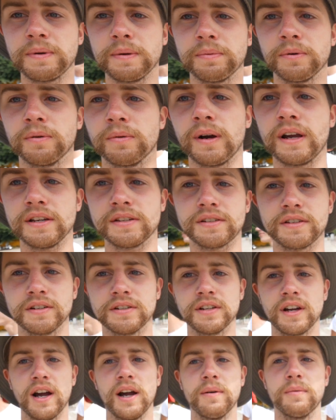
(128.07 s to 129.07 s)
people waste their
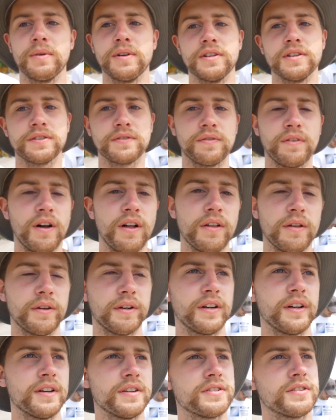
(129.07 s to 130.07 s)
time by just following
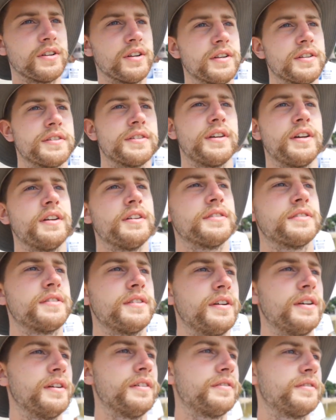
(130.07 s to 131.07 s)
us trying to sell
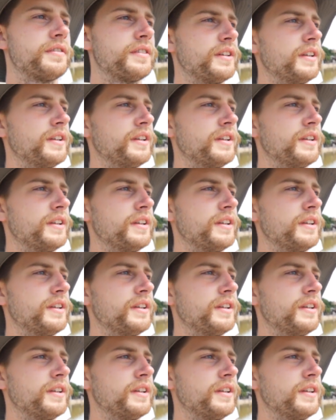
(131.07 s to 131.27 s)
stuff.